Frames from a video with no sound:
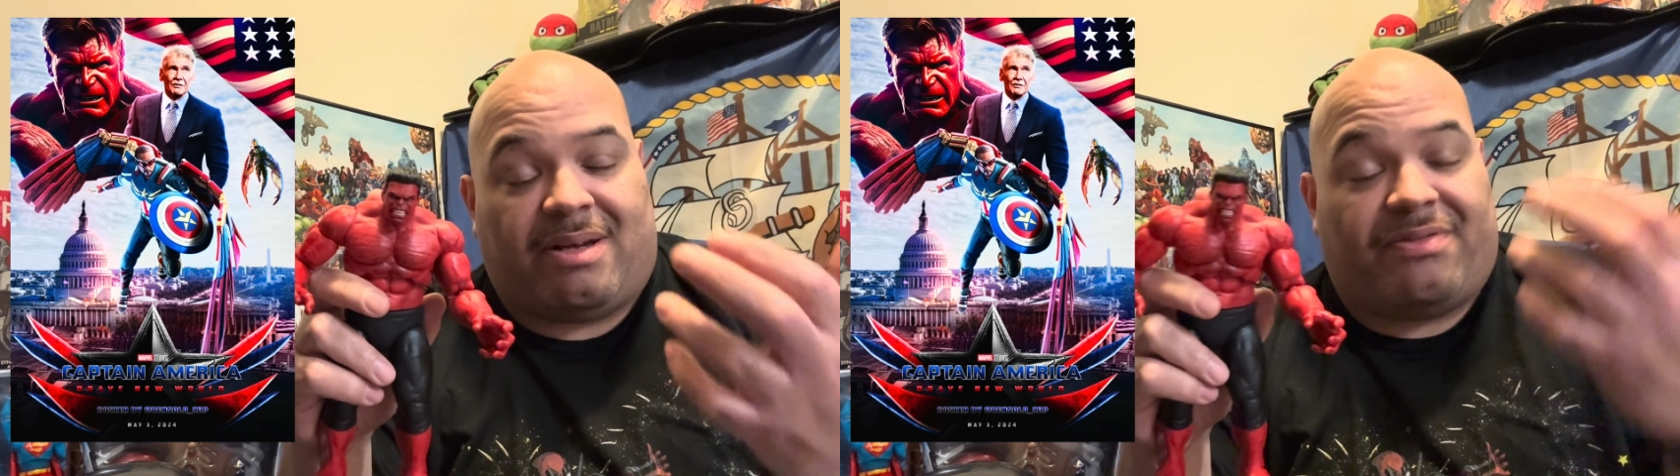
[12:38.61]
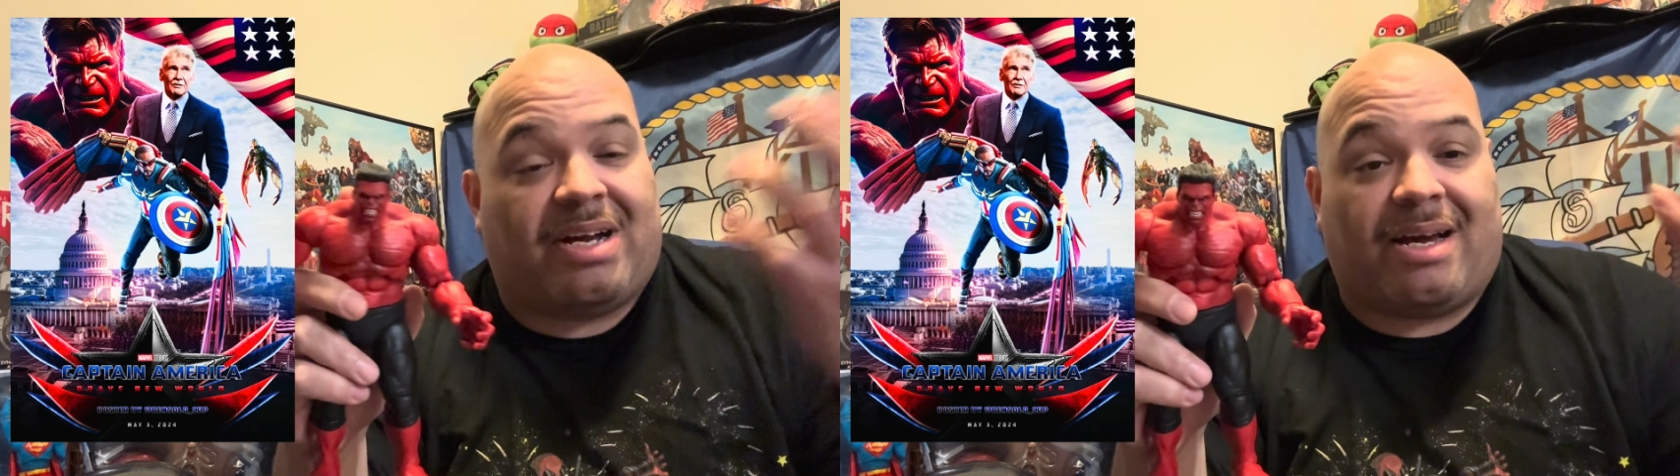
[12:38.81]

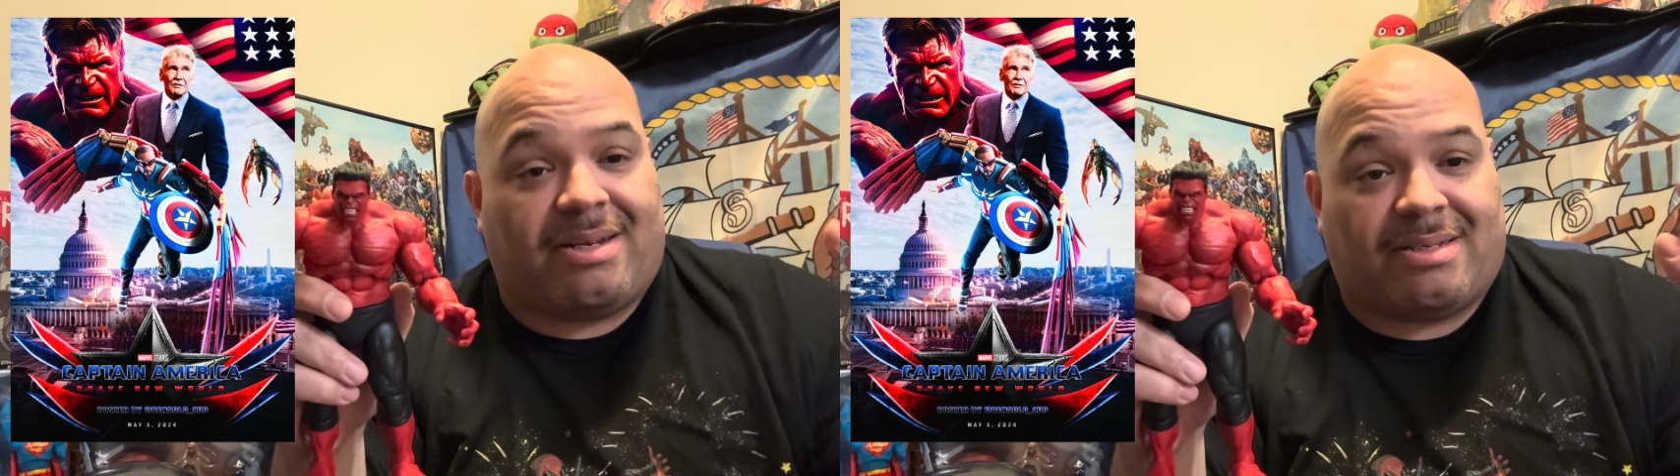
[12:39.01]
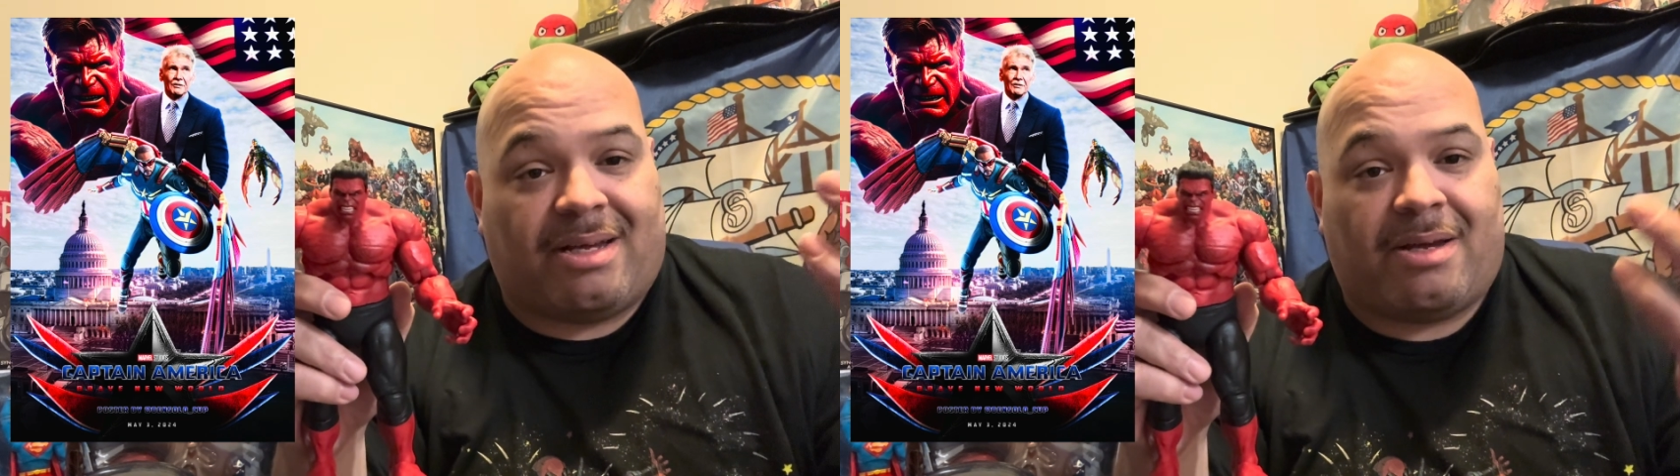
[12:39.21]
I forgot
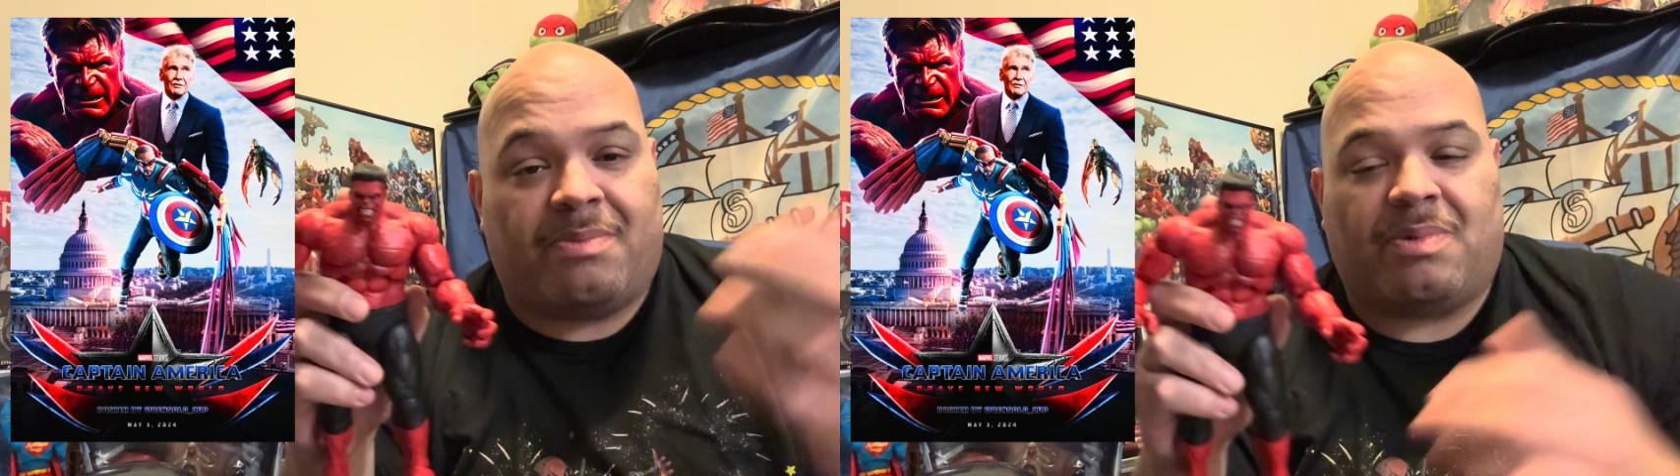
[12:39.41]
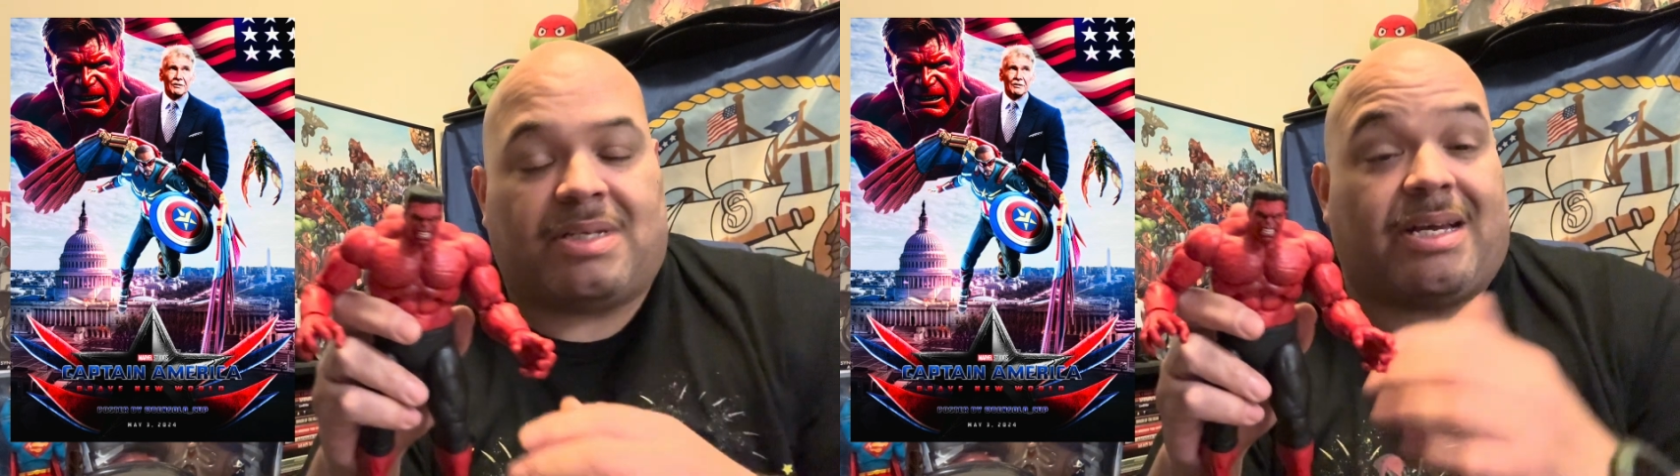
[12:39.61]
his name
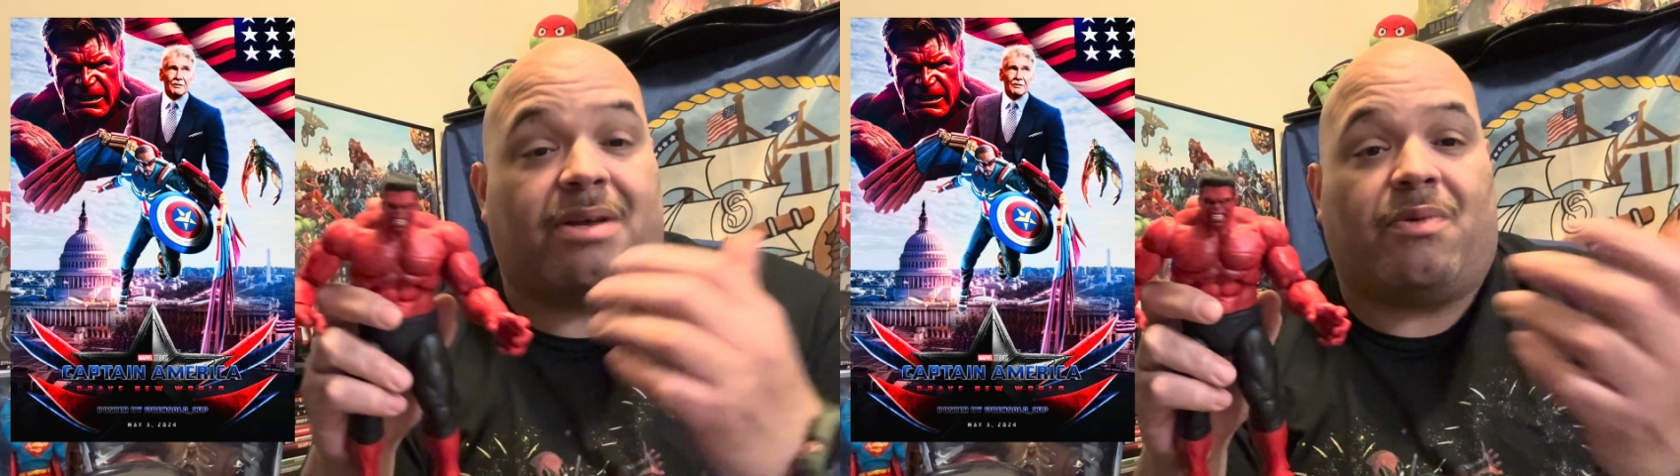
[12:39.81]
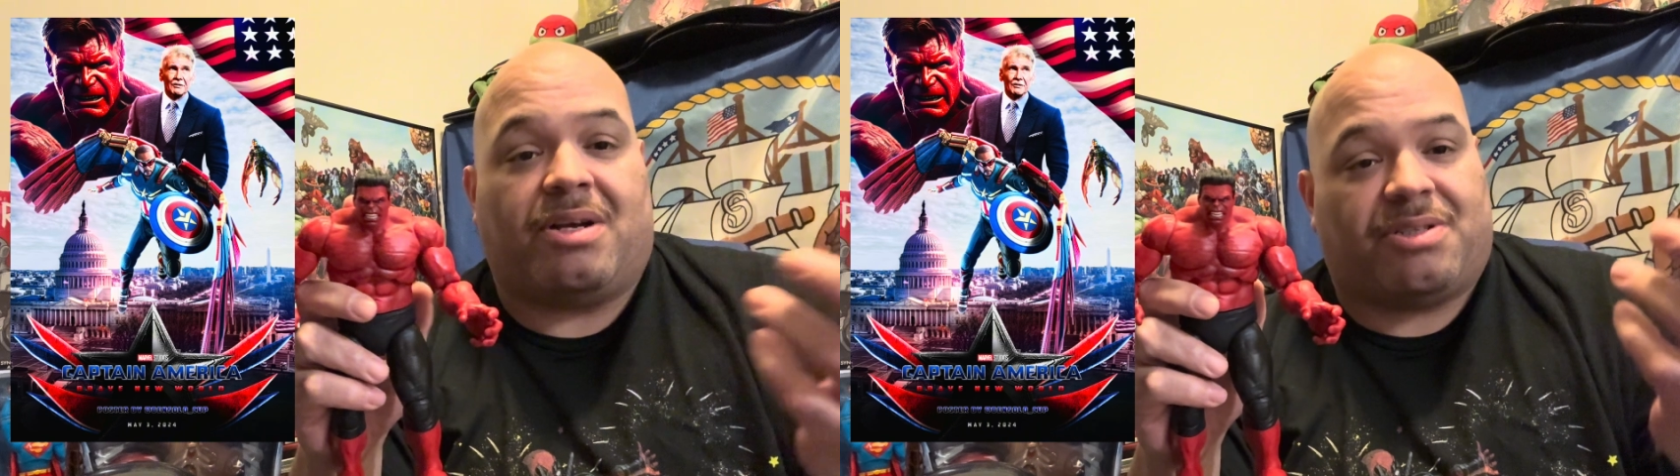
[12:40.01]
because I
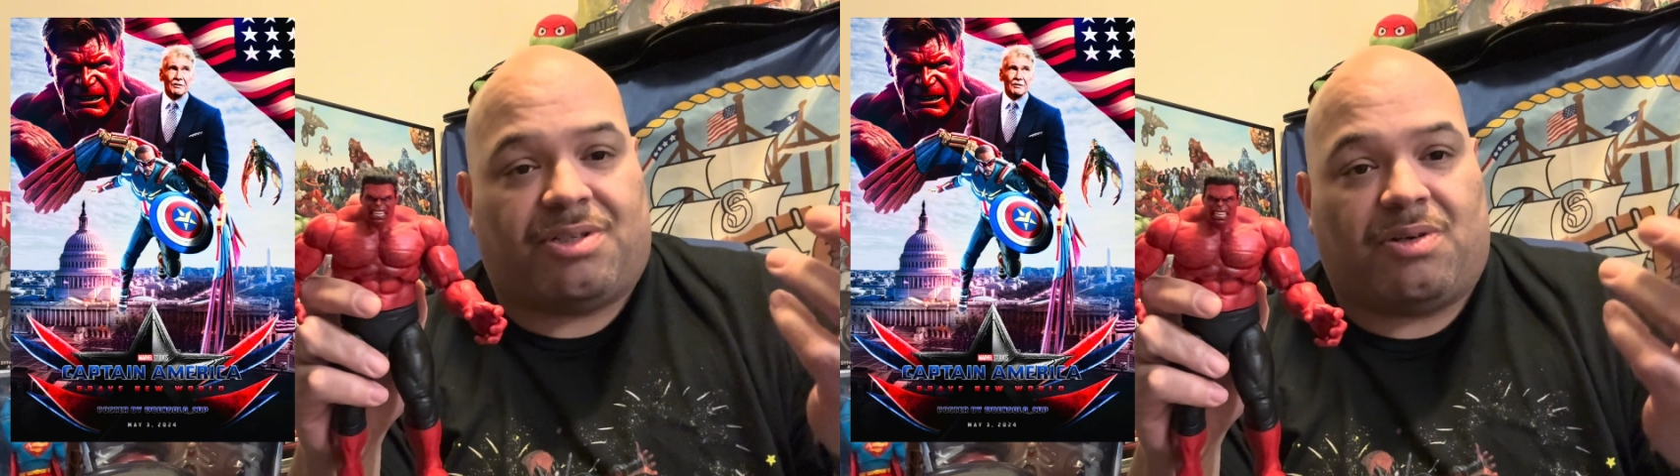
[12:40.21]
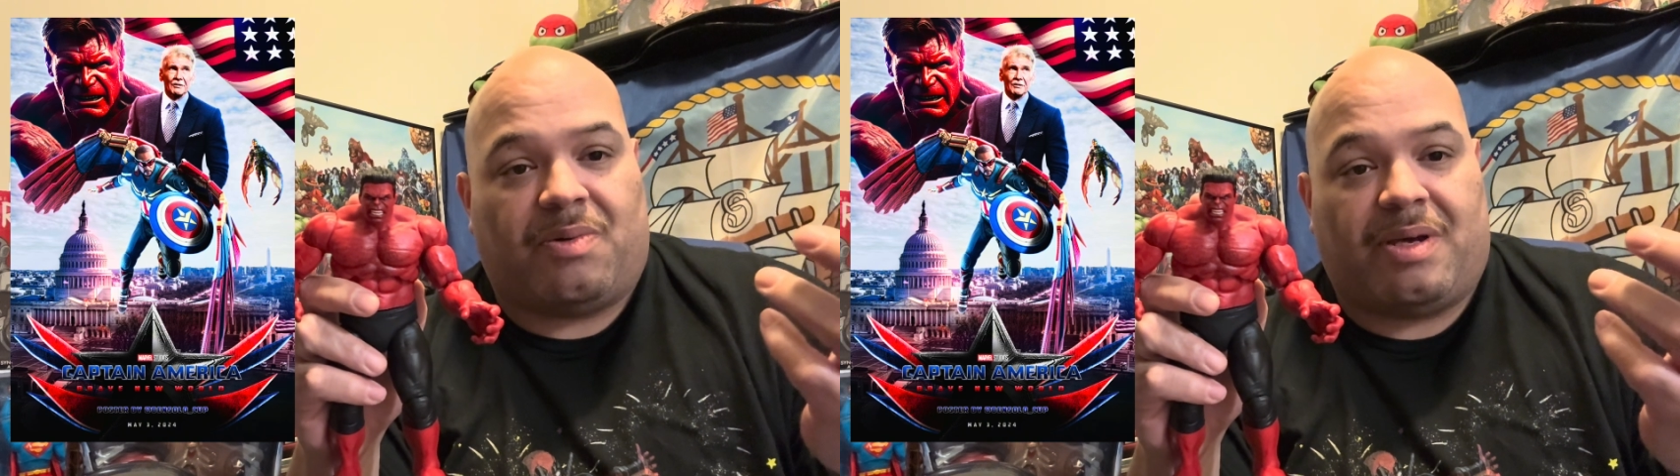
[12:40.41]
didn't watch the
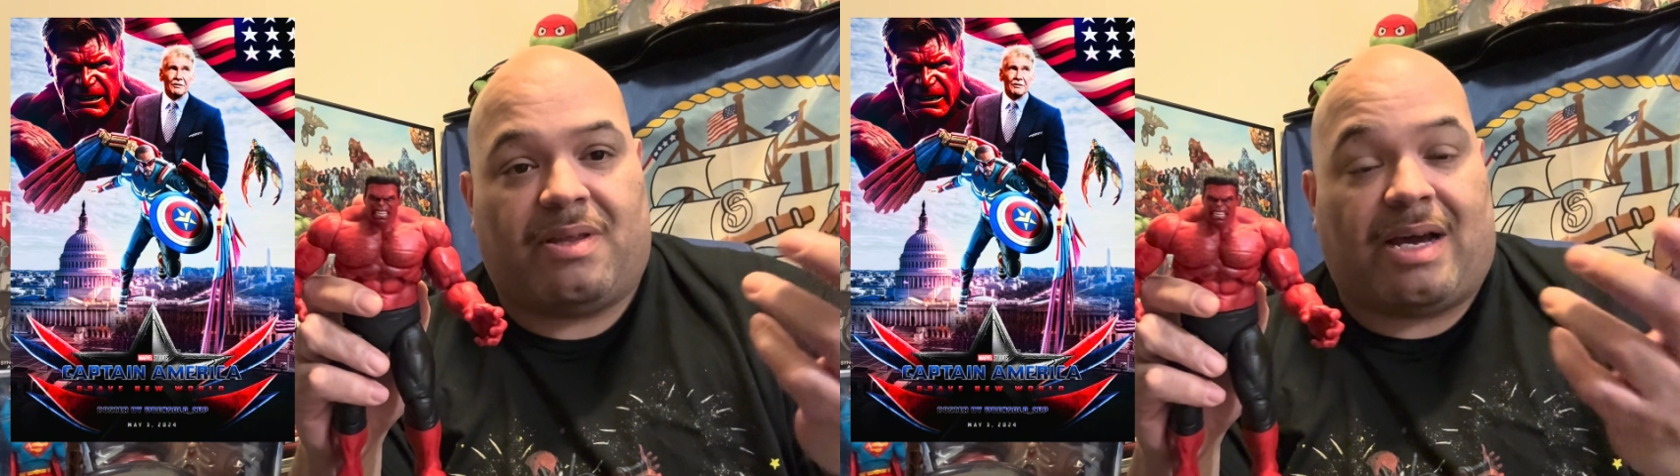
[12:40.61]
show either.